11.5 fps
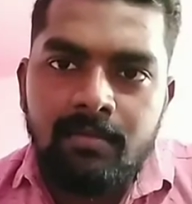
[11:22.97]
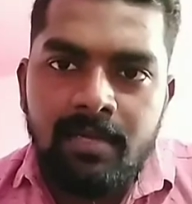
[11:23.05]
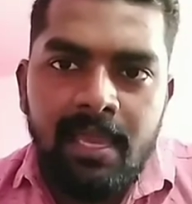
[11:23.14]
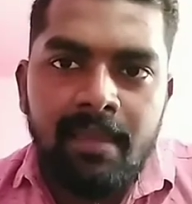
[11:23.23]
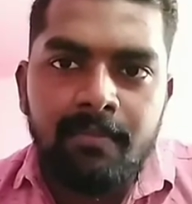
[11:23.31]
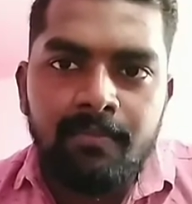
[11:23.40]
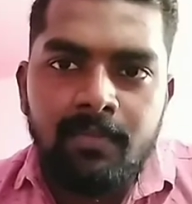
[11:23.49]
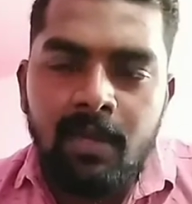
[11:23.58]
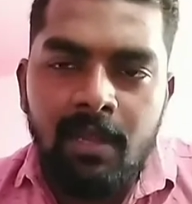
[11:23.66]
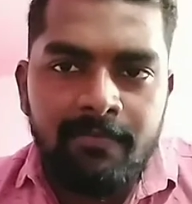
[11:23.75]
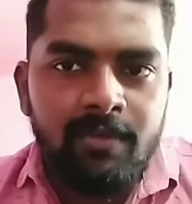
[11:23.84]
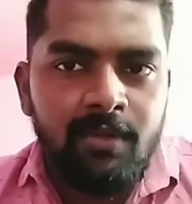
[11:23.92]
time
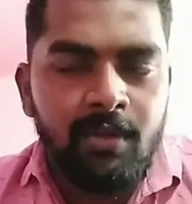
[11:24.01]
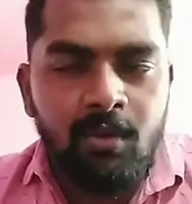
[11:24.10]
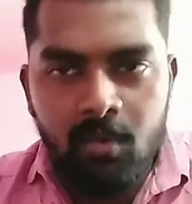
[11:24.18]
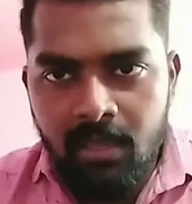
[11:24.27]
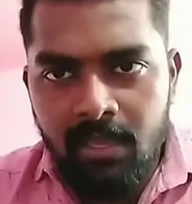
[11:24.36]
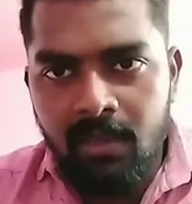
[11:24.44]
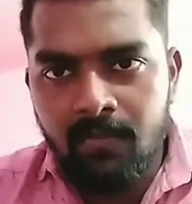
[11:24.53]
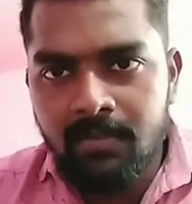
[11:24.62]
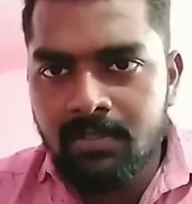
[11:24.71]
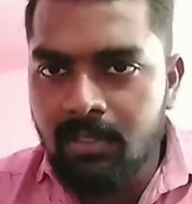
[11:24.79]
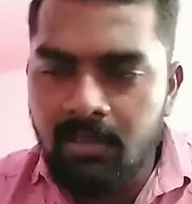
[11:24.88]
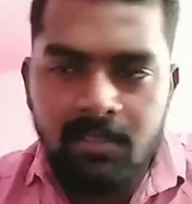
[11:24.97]
after you're working
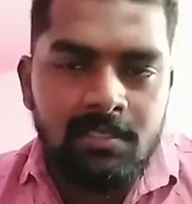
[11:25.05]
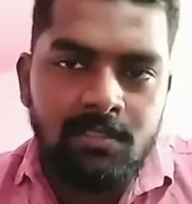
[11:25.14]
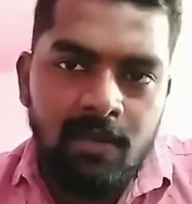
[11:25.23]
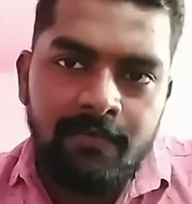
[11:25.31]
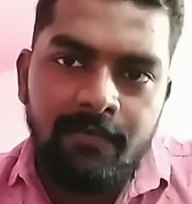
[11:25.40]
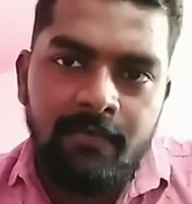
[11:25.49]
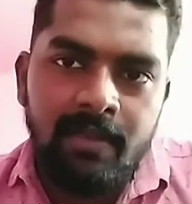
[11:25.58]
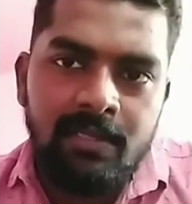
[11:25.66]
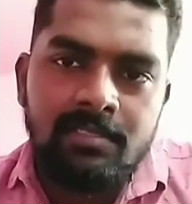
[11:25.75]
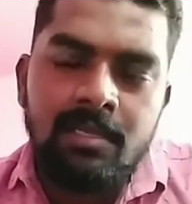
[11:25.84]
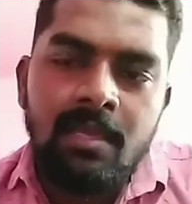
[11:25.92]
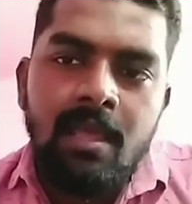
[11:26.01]
hours, learn the software
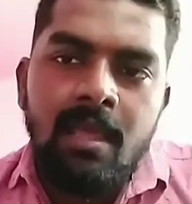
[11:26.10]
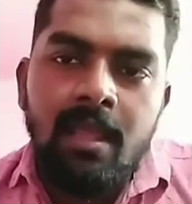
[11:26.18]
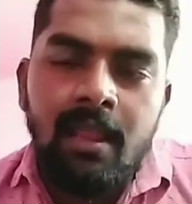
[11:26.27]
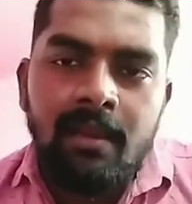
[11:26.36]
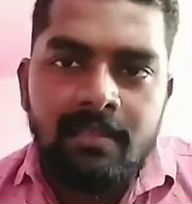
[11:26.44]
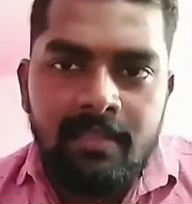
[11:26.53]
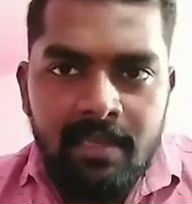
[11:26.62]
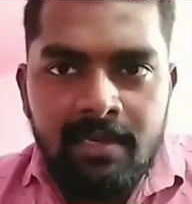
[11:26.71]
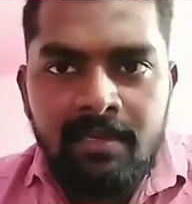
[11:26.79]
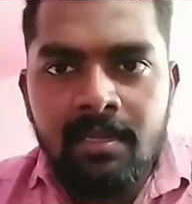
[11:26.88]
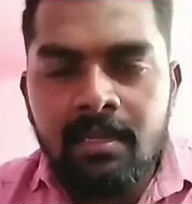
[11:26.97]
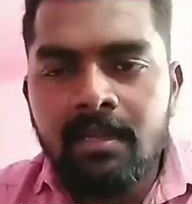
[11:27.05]
and
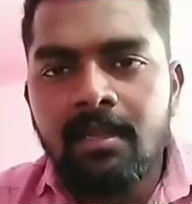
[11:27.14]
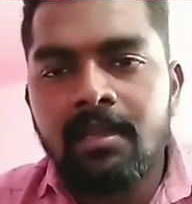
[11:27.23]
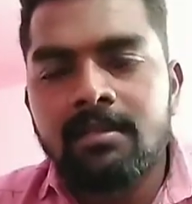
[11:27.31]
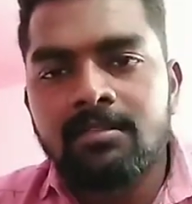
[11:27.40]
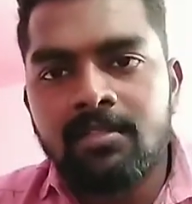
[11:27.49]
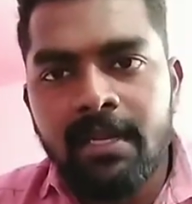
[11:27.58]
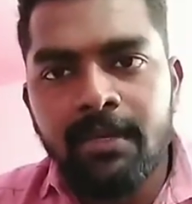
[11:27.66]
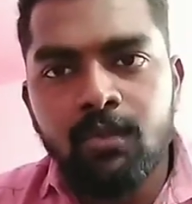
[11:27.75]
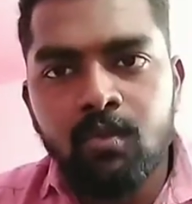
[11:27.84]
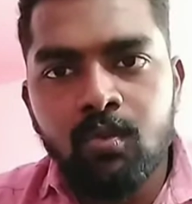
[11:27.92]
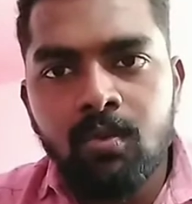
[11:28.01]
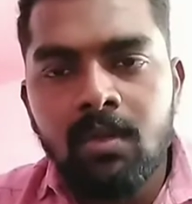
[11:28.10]
then try to